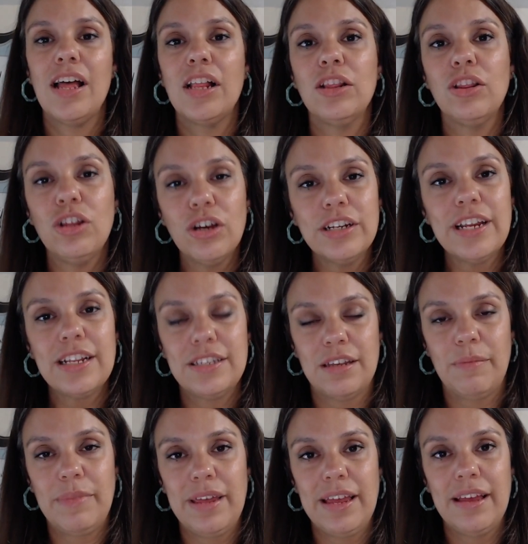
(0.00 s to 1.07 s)
looked at
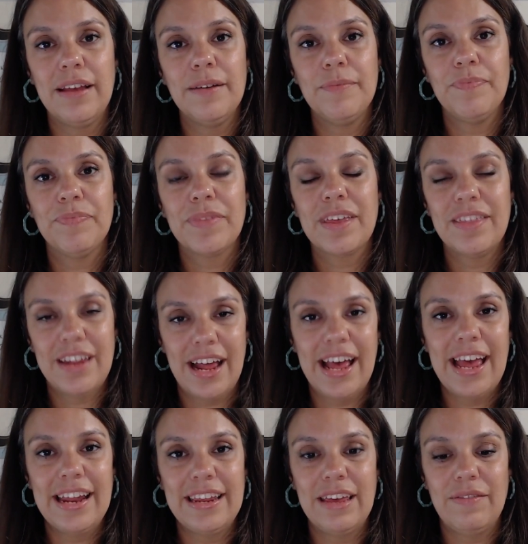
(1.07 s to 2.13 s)
something that I
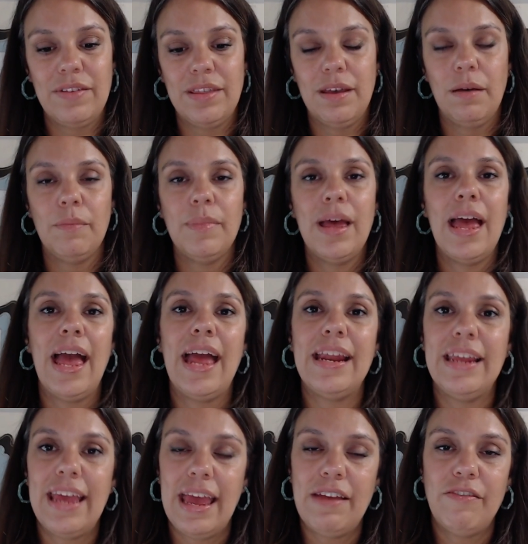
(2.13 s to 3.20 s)
had given them
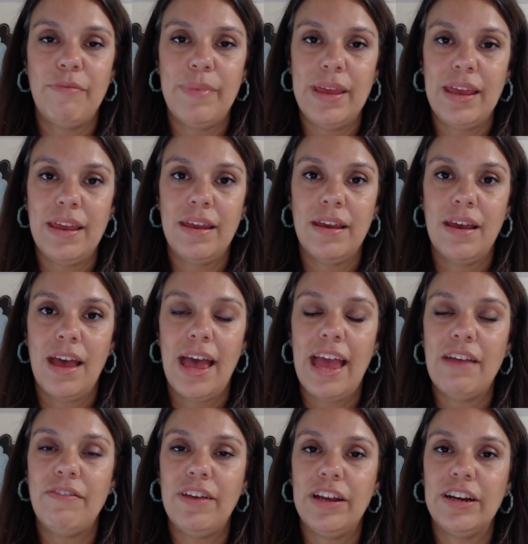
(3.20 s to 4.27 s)
and gave me
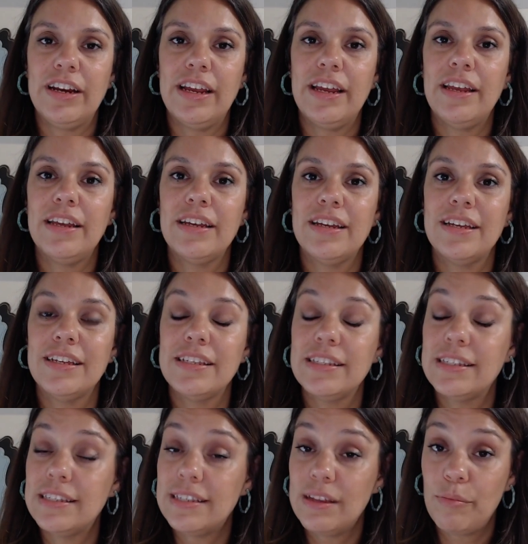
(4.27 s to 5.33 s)
a very
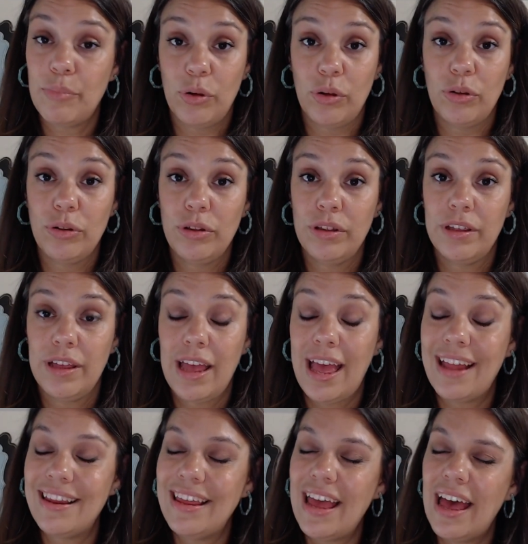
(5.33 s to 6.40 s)
simple
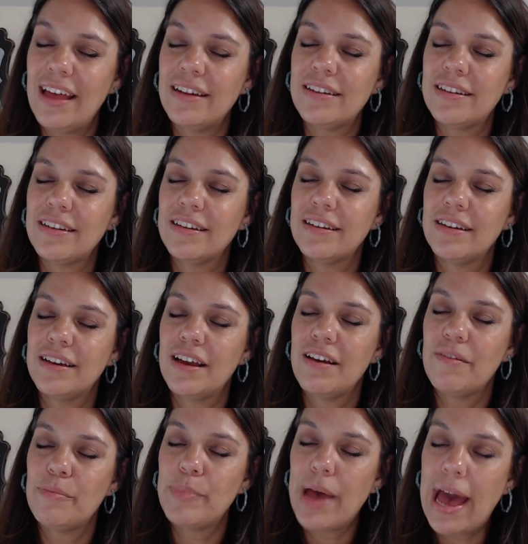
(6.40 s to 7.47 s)
and yet
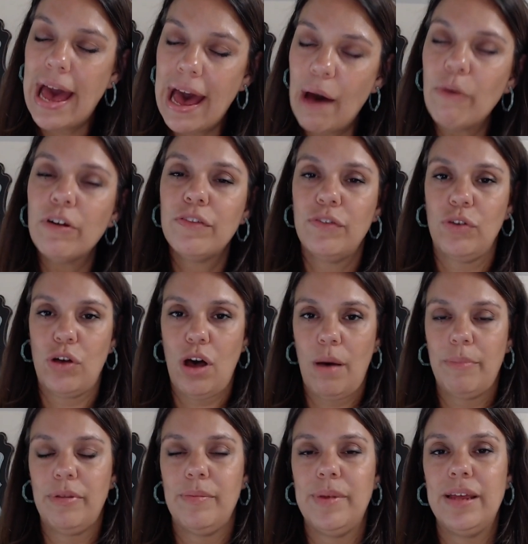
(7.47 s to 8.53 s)
powerful
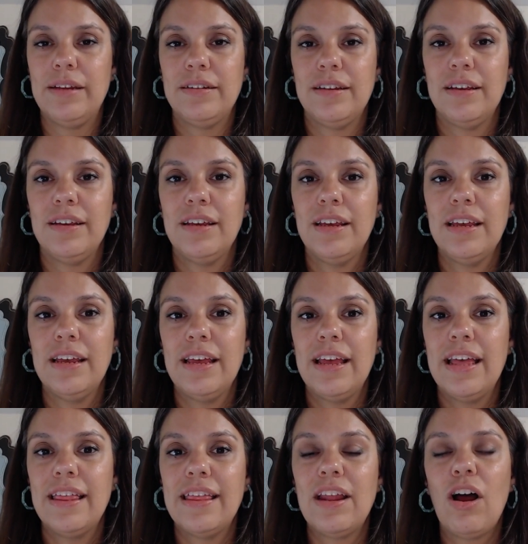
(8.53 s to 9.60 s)
compliment
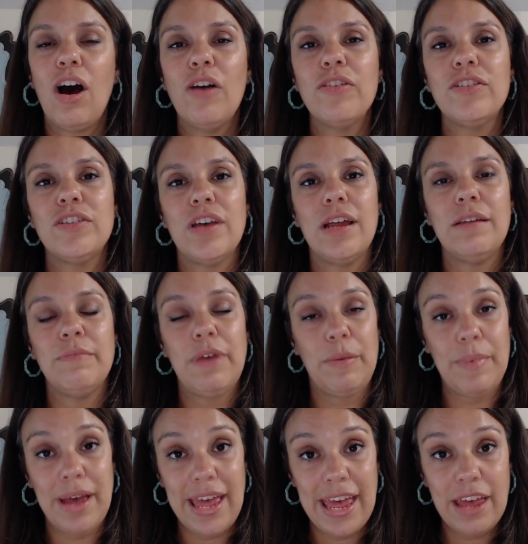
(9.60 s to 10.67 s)
that all of a sudden made
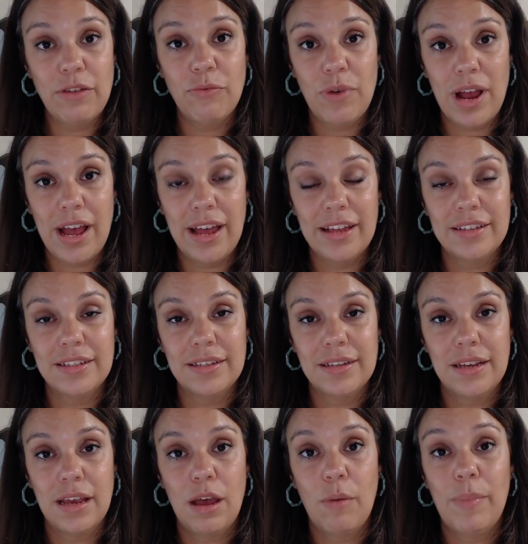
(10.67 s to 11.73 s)
my head rise,
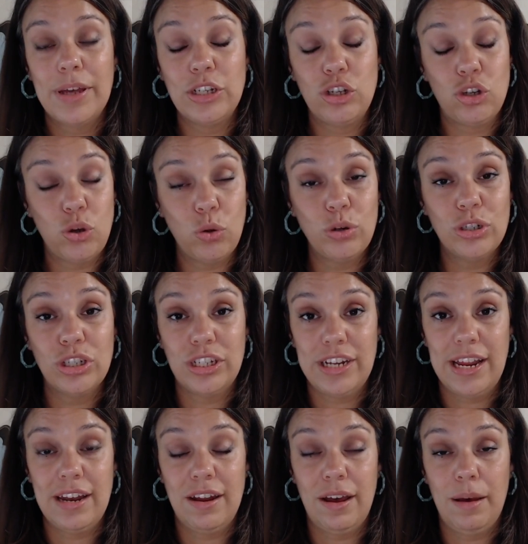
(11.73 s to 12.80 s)
my shoulders
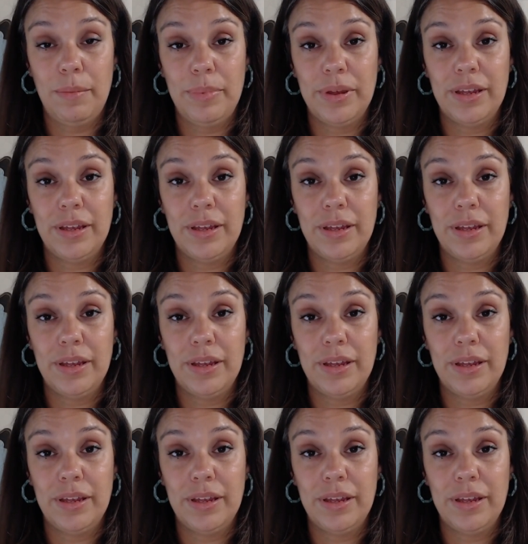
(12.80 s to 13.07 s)
stand up,